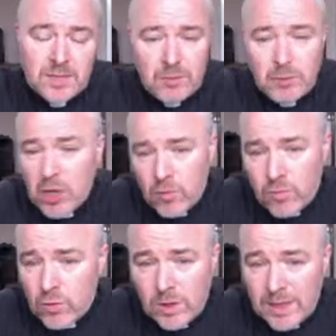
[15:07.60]
We can't
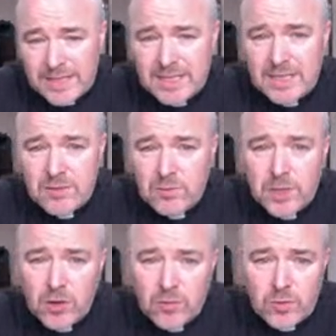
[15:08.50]
rule this in, we
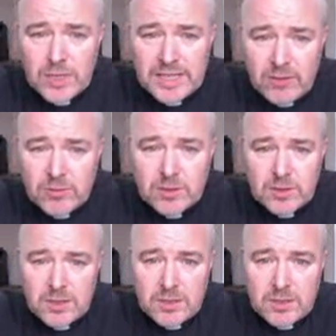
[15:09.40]
can't rule it out.